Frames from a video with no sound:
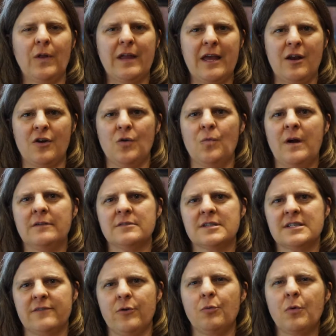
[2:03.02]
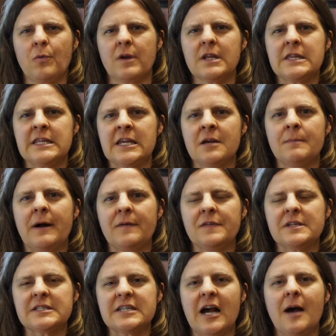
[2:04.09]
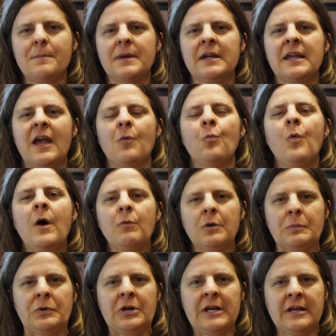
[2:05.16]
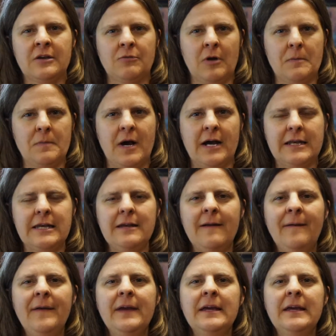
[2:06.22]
again, on a wellness level, we want to think about this topic, and what we're putting into our body